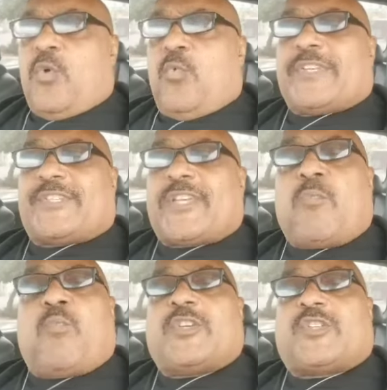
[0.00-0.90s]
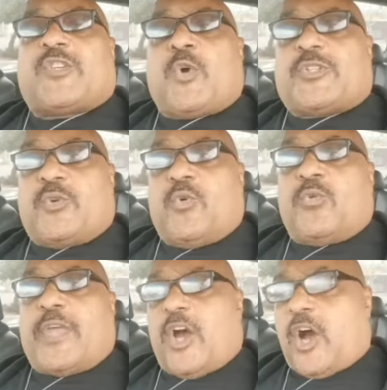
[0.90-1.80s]
When someone shows you
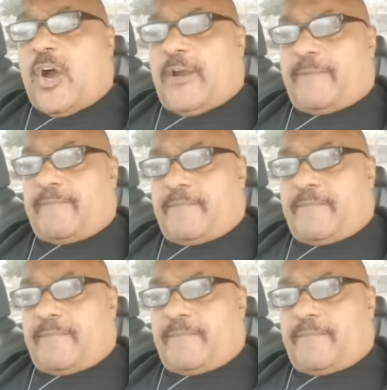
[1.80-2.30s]
who they are,